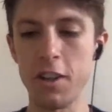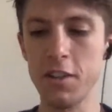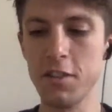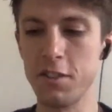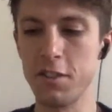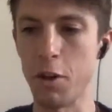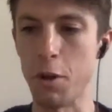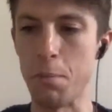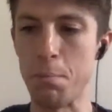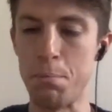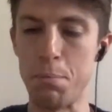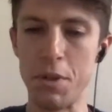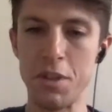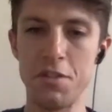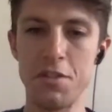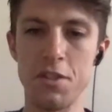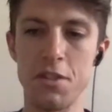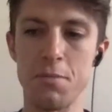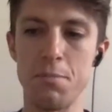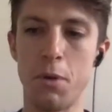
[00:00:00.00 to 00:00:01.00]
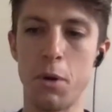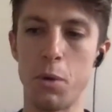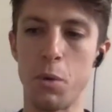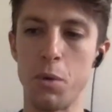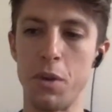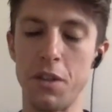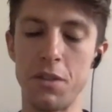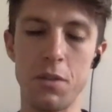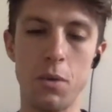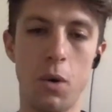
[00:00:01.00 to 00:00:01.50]
cycling's got a business
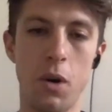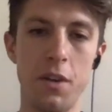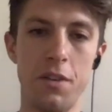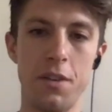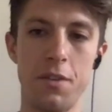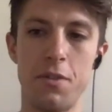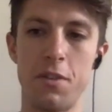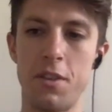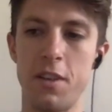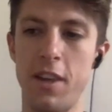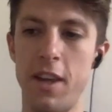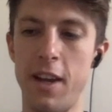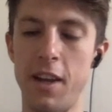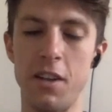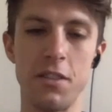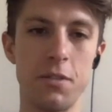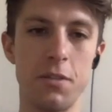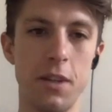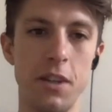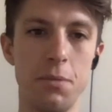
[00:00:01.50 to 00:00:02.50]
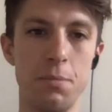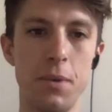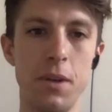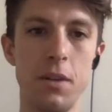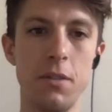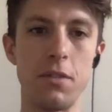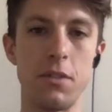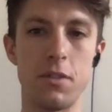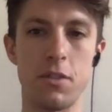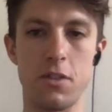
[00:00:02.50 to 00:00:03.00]
model that's quite different to that, and it's it's
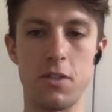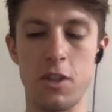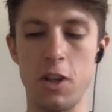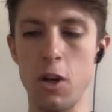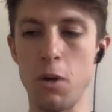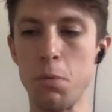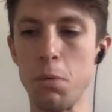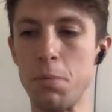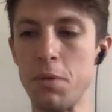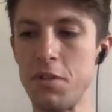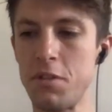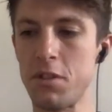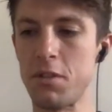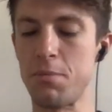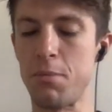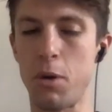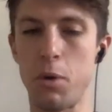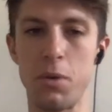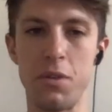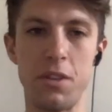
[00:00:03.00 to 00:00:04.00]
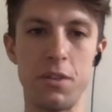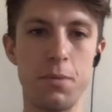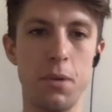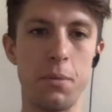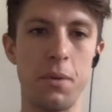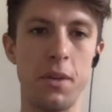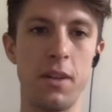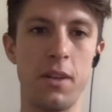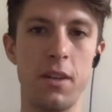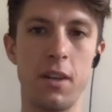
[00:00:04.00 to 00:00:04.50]
been a terrible business model
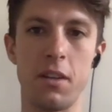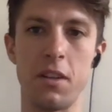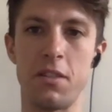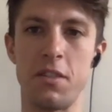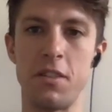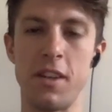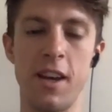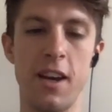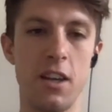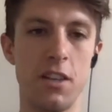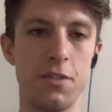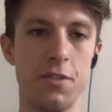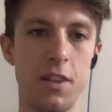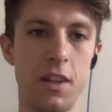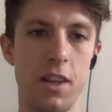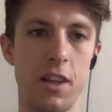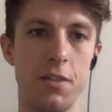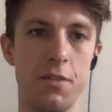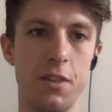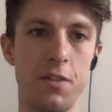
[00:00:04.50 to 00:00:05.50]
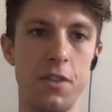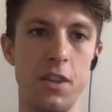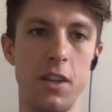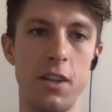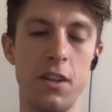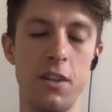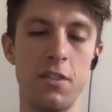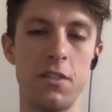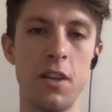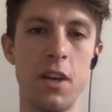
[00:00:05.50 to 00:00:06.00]
that's probably kicked us in the ass for the last
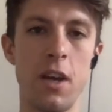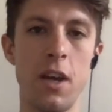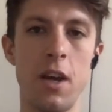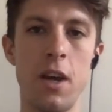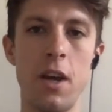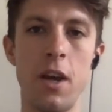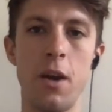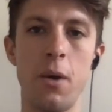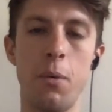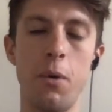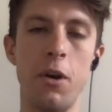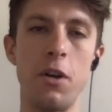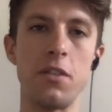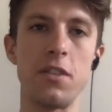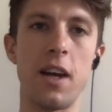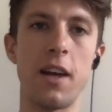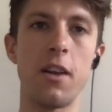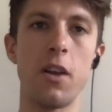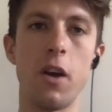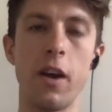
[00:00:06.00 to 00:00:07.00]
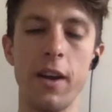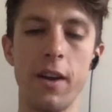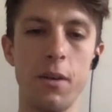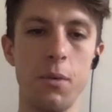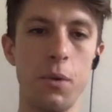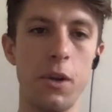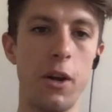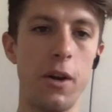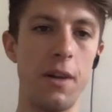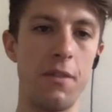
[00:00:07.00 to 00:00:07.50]
fifty years. Whereas,
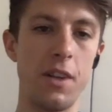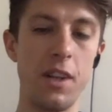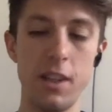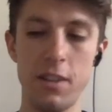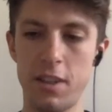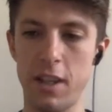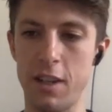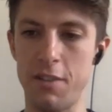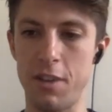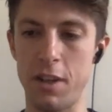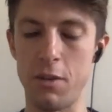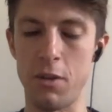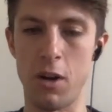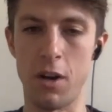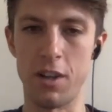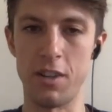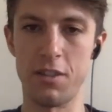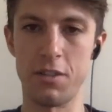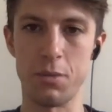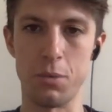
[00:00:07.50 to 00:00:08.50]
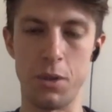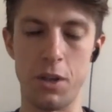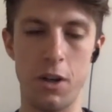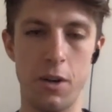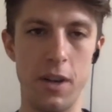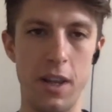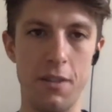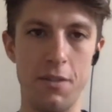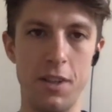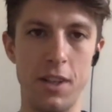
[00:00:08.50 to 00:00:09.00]
unlike we don't have any TV rights,
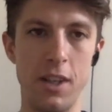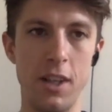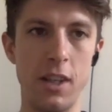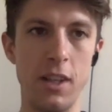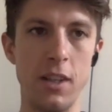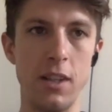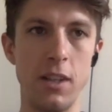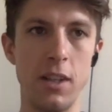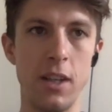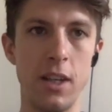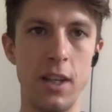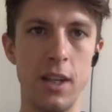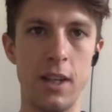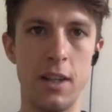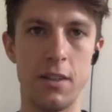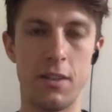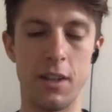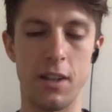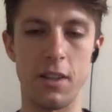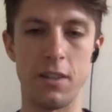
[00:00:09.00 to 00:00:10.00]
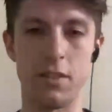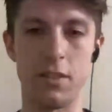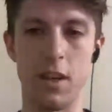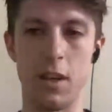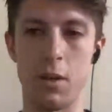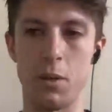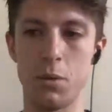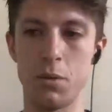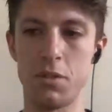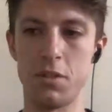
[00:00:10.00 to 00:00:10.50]
we don't have any ticket
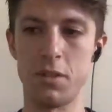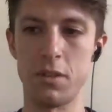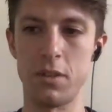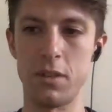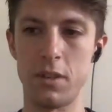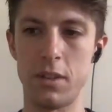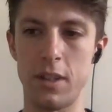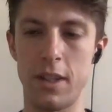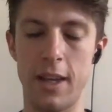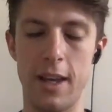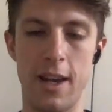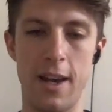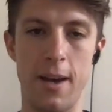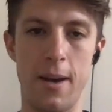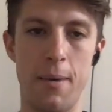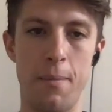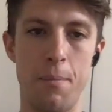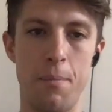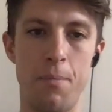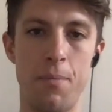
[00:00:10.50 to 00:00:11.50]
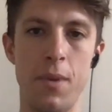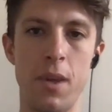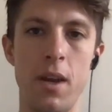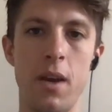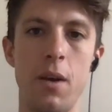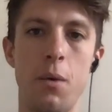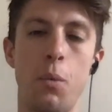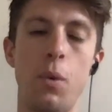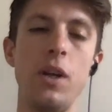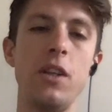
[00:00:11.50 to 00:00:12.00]
sales. Um,
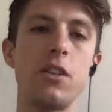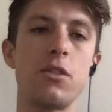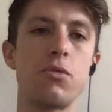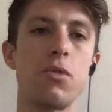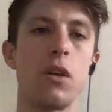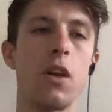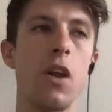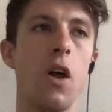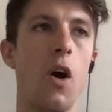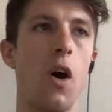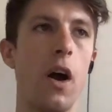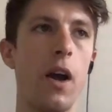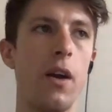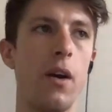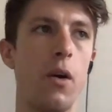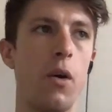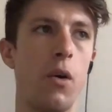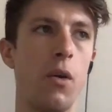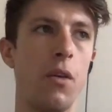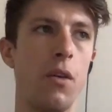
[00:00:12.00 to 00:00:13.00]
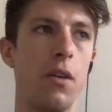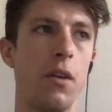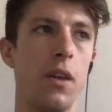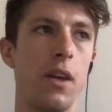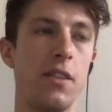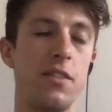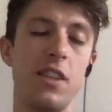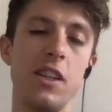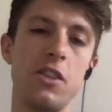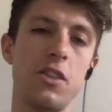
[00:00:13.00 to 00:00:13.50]
we just rely
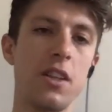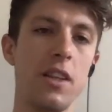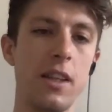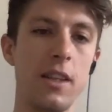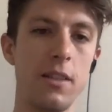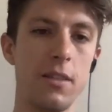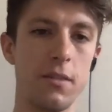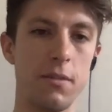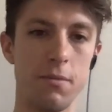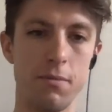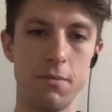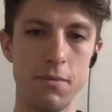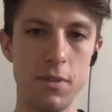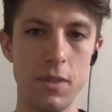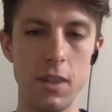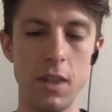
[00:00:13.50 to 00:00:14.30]
on essentially,